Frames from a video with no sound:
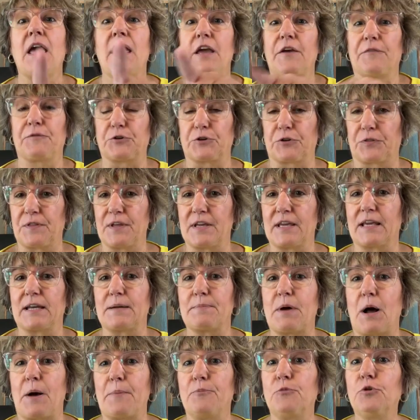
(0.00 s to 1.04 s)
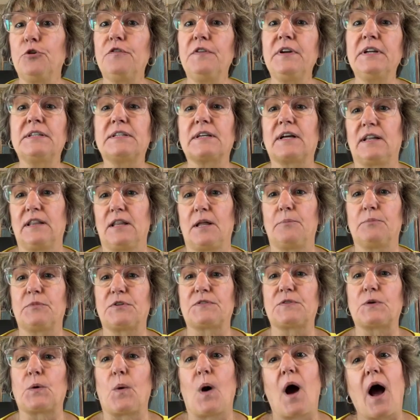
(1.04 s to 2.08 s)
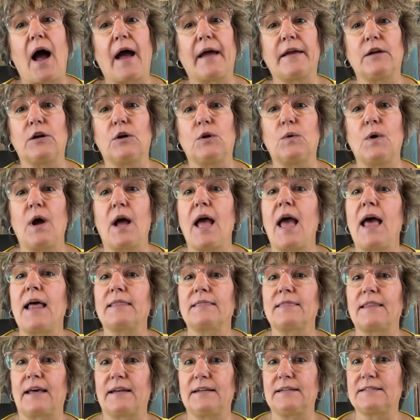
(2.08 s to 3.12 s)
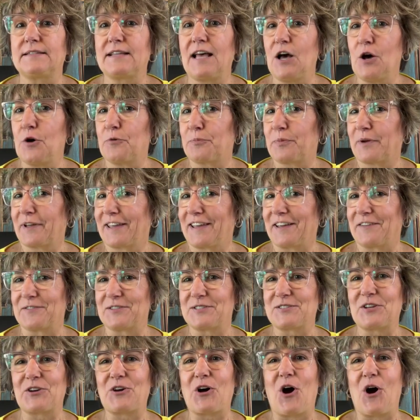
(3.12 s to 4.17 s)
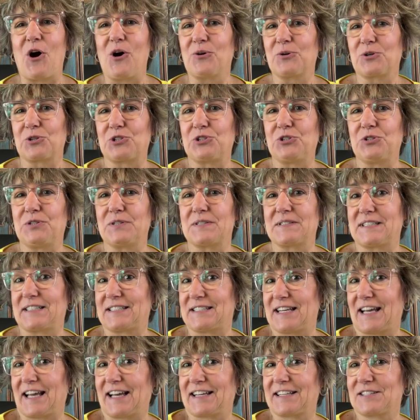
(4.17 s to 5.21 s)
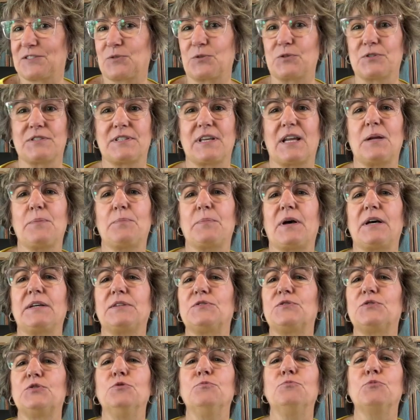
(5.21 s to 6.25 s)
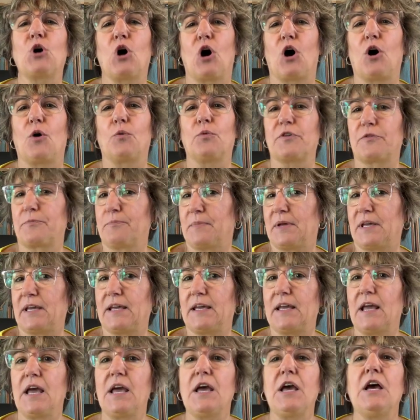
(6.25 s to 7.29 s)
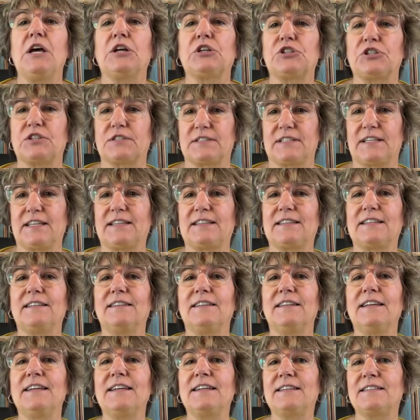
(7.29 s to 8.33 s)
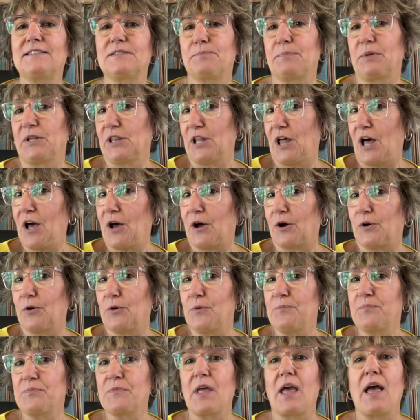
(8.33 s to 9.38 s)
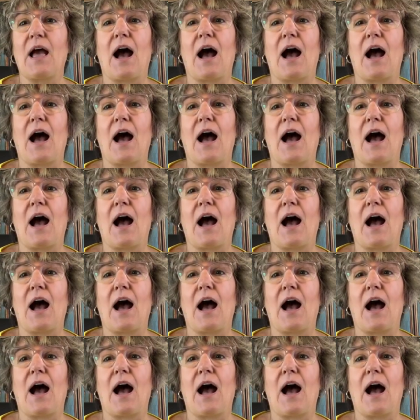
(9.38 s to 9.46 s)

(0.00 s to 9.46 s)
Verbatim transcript: If you're thinking about moving to Columbus, Ohio, let us help. Give us a call or shoot us a text or set up a Zoom call with me. Just hit the links below.